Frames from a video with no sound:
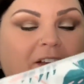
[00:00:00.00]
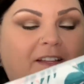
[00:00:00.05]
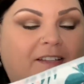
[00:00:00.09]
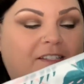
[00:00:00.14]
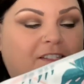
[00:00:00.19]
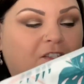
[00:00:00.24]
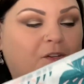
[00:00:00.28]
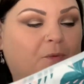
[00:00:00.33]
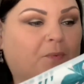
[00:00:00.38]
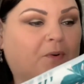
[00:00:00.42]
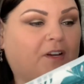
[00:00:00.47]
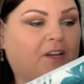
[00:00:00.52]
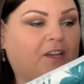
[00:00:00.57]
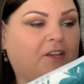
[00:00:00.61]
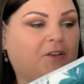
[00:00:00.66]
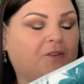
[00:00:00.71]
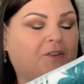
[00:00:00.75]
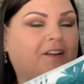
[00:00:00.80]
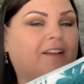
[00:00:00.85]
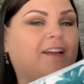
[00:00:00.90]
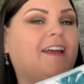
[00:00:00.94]
It's super
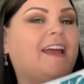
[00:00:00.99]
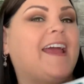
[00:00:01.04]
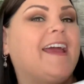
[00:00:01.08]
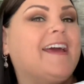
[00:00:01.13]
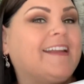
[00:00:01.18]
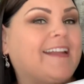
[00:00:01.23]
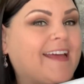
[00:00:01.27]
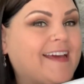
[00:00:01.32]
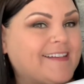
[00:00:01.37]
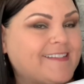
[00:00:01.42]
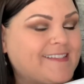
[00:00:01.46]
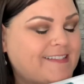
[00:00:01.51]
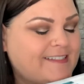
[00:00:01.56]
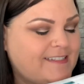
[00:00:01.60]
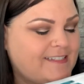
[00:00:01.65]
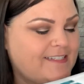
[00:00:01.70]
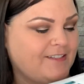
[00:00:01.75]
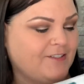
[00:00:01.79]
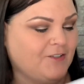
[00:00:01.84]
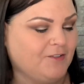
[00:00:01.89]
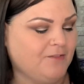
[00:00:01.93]
cute and it has the
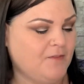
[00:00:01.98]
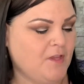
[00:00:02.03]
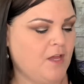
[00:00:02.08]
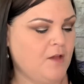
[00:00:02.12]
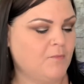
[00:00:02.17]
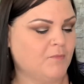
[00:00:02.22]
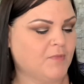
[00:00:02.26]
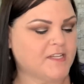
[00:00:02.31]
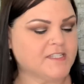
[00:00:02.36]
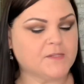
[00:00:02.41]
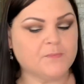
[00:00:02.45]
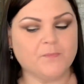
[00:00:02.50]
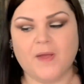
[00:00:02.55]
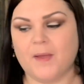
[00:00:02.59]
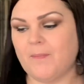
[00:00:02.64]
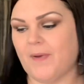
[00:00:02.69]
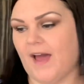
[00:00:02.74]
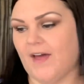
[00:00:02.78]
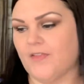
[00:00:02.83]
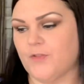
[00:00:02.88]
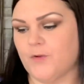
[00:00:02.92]
teal. Plus my
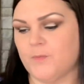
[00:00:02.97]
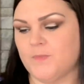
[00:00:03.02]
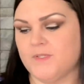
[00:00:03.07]
bathroom